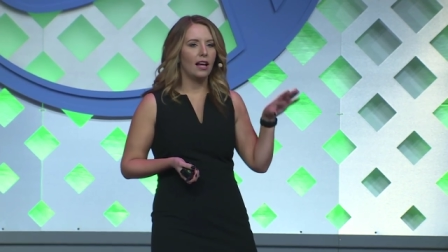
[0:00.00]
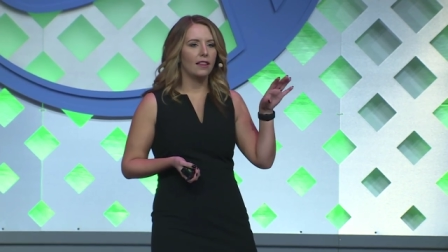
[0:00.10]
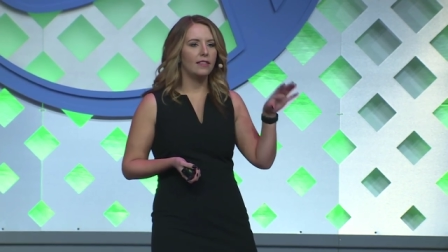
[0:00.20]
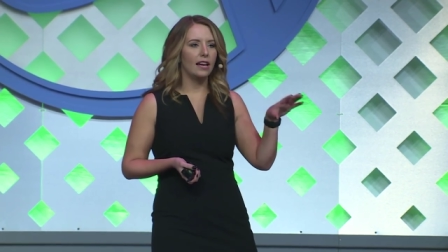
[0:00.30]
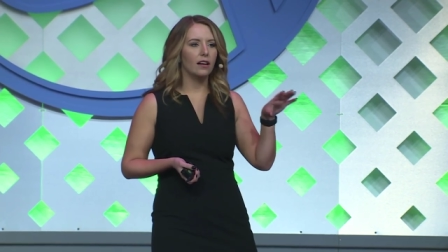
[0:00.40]

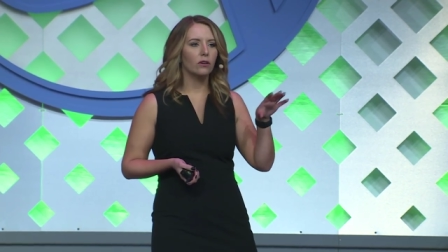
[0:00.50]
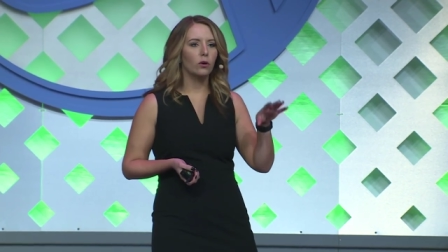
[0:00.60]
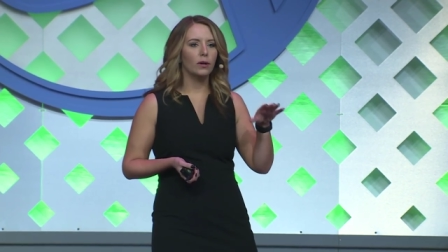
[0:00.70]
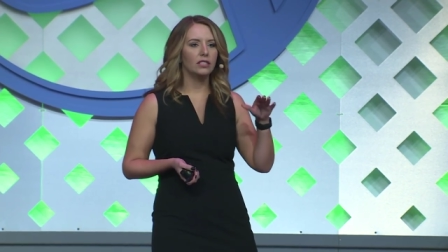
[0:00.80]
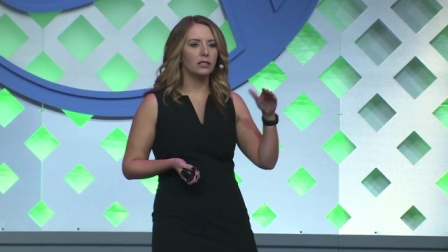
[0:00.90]
they are
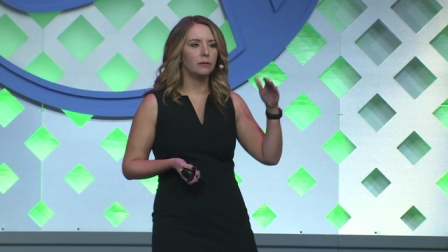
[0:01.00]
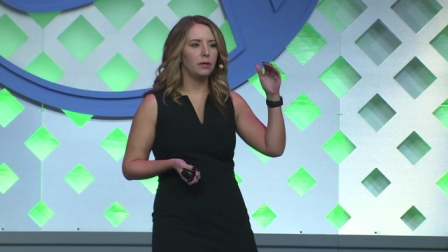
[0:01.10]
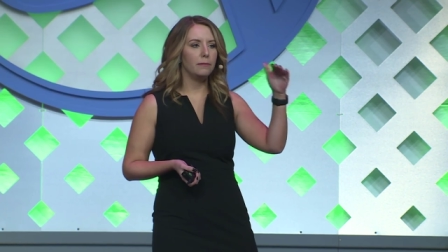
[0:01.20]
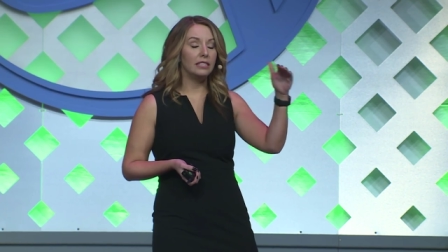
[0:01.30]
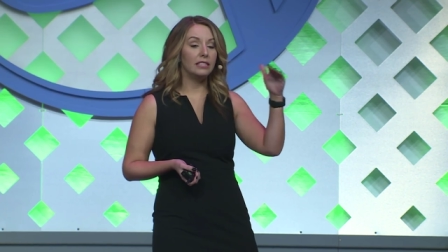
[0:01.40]
going to
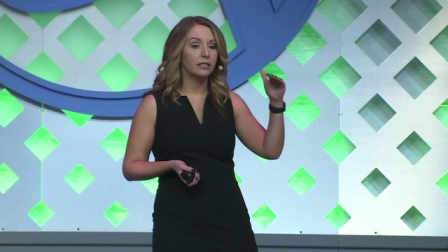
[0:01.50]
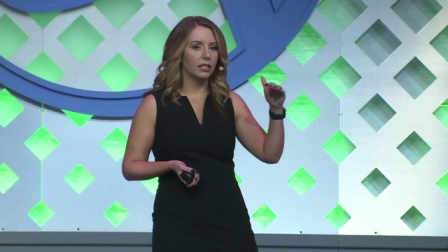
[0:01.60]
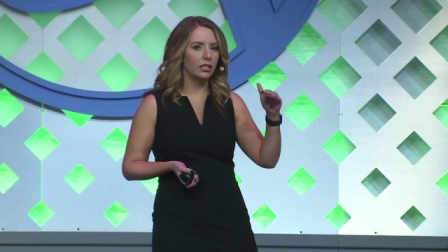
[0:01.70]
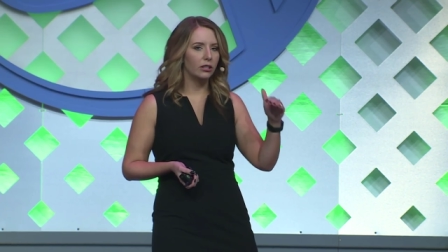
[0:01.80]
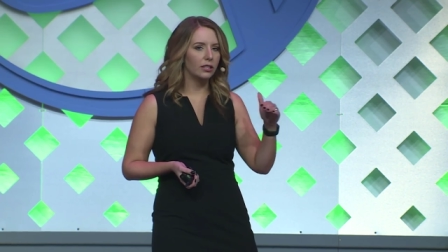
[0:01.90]
be
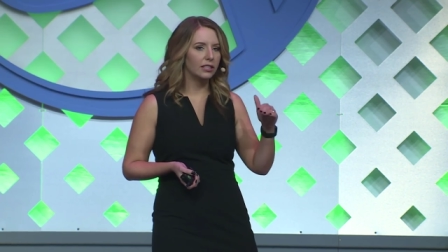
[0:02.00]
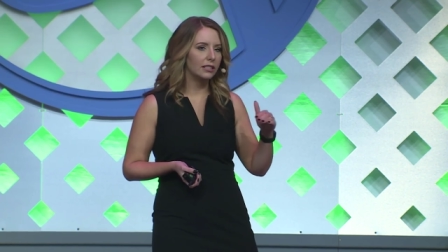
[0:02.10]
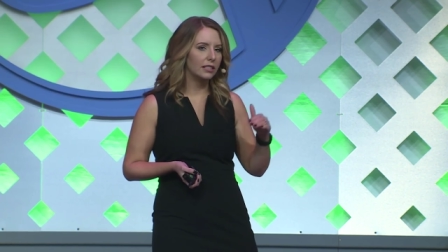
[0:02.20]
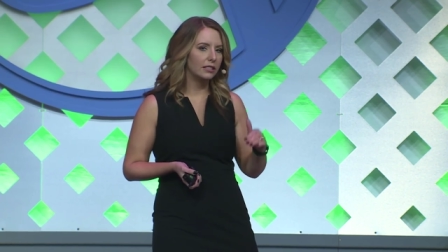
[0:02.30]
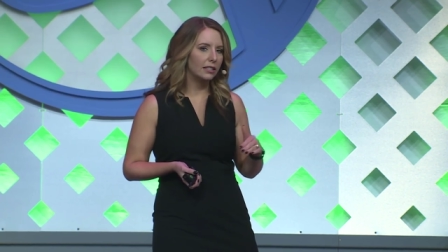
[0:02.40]

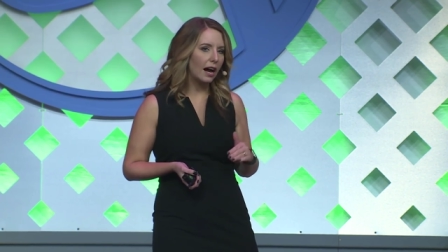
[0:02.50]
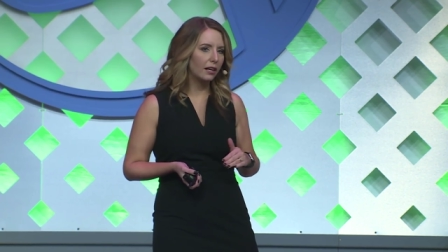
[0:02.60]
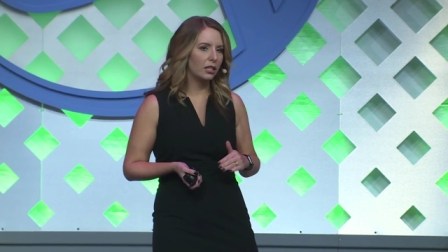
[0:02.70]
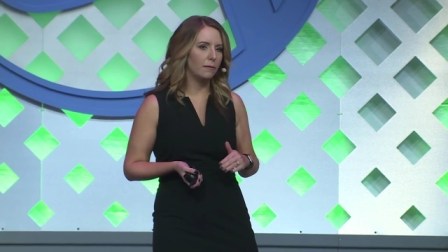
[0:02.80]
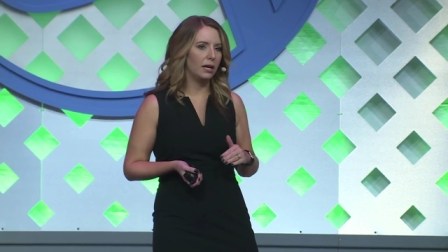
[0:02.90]
meticulously
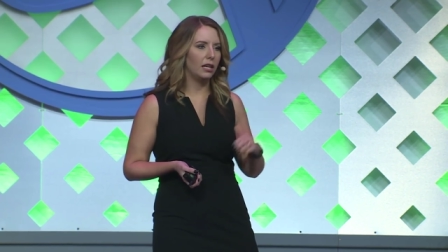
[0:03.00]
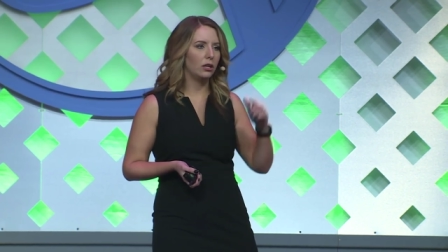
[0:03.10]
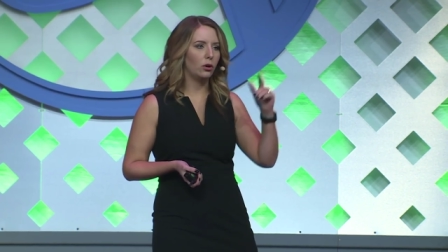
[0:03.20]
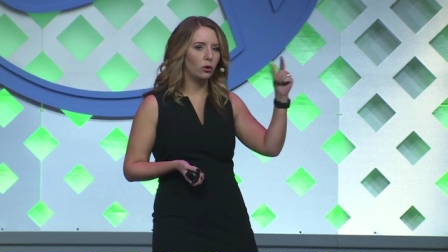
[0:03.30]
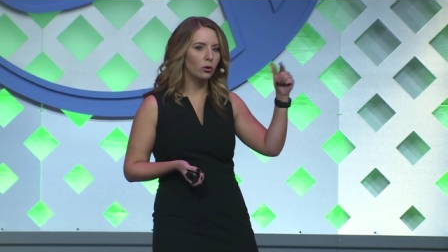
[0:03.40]

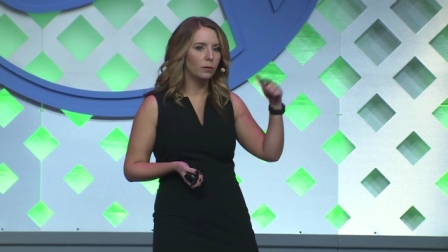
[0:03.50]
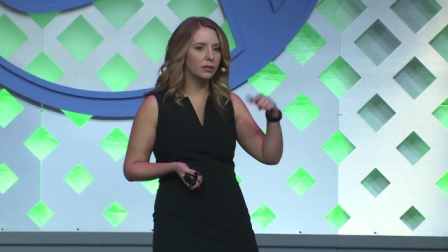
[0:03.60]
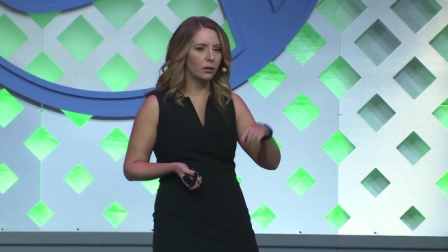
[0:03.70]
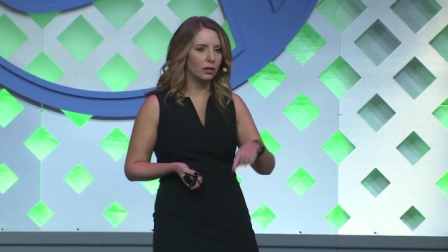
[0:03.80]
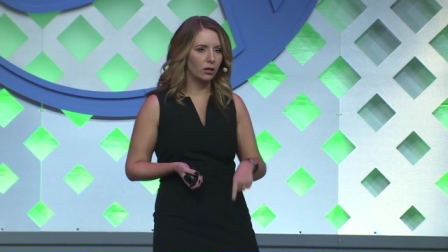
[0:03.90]
documenting who
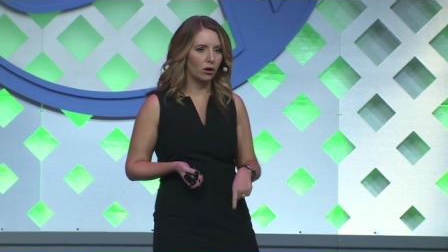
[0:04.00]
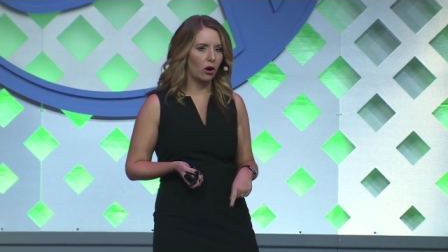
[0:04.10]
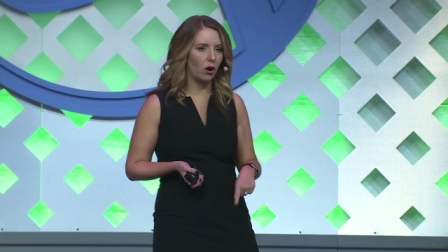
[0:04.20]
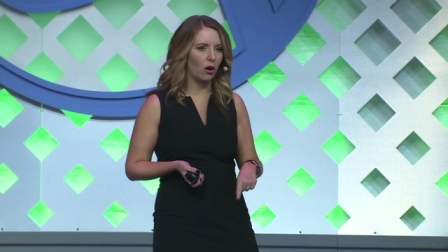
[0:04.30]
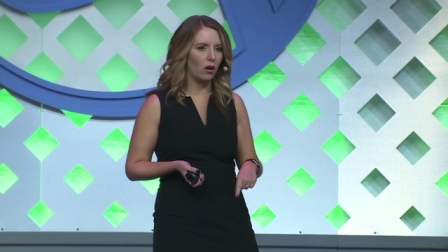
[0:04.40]
was on the
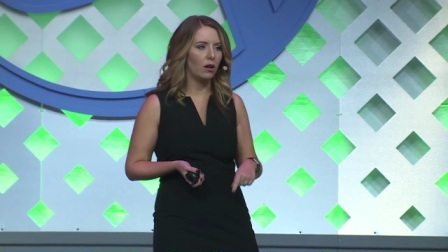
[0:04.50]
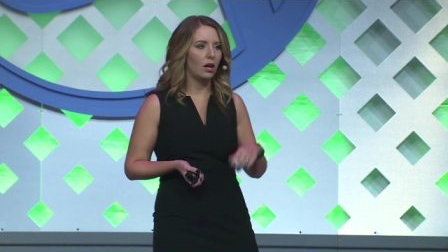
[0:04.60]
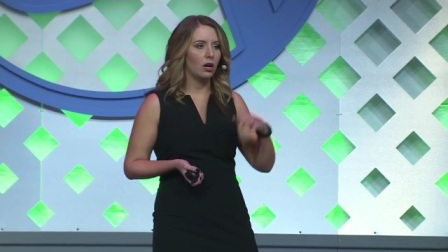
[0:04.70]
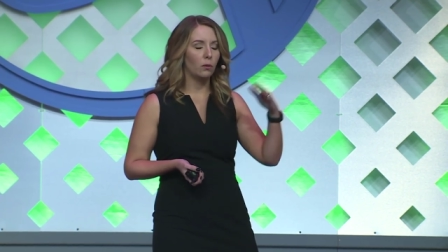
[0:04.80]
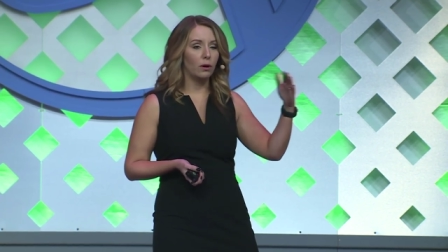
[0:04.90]
call,
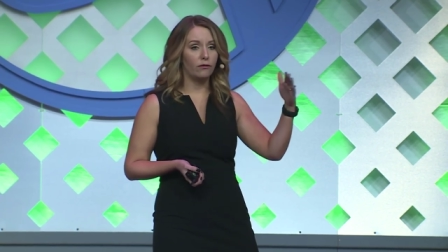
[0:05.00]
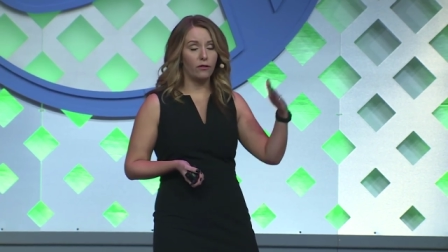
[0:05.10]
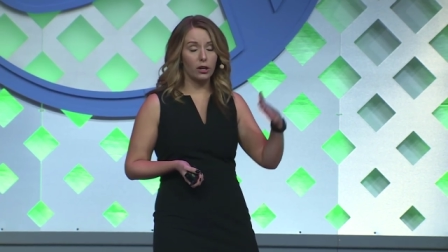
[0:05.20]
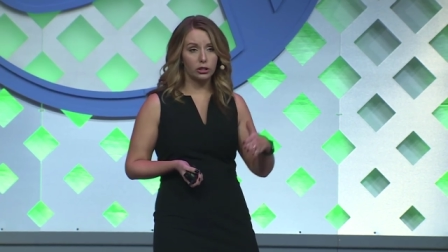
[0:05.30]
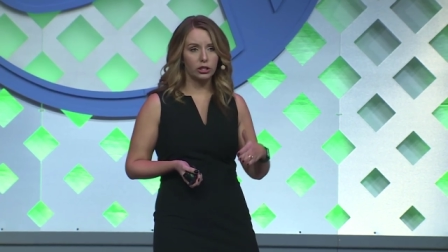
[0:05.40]
what
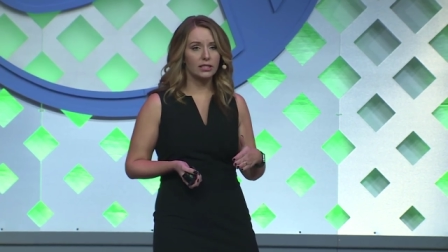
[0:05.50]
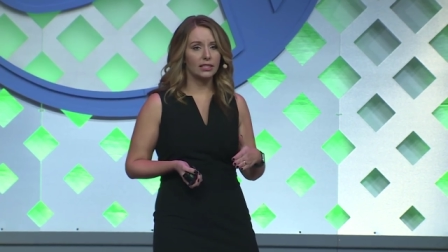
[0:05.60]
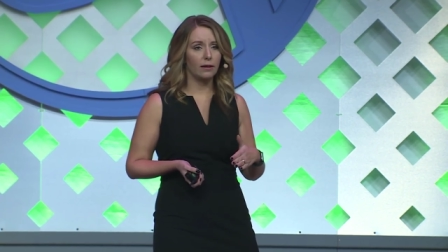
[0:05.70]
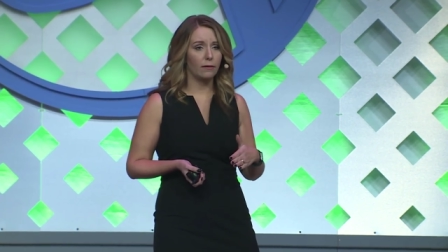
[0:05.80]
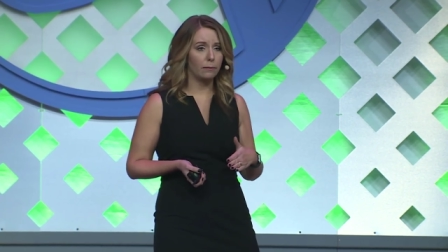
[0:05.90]
functions
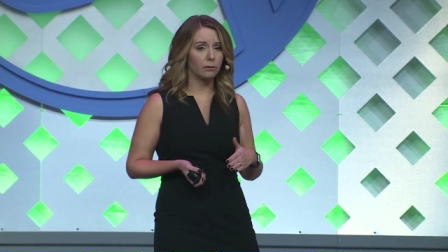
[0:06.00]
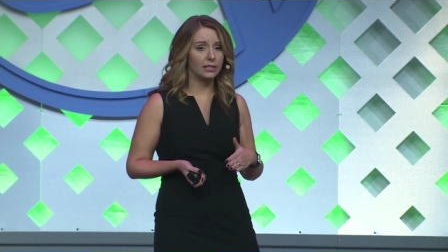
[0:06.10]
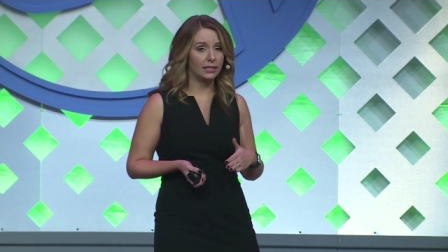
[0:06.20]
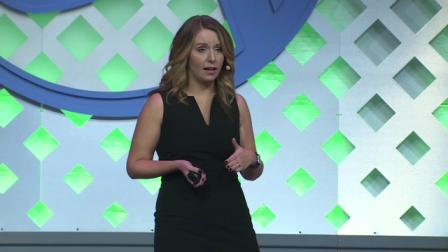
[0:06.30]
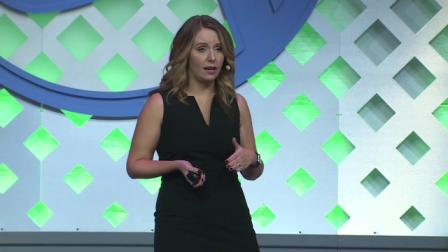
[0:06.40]
they
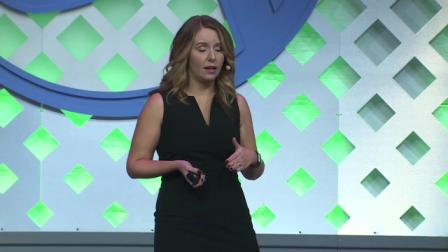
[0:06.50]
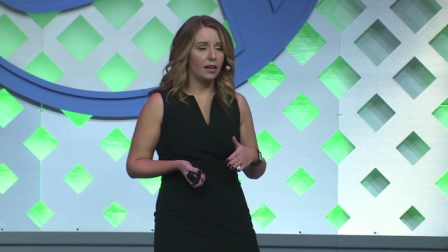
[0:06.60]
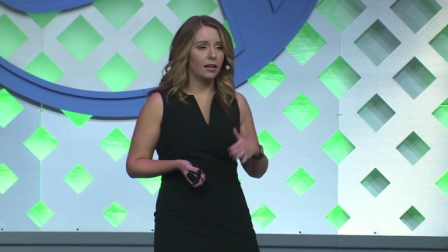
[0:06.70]
represent.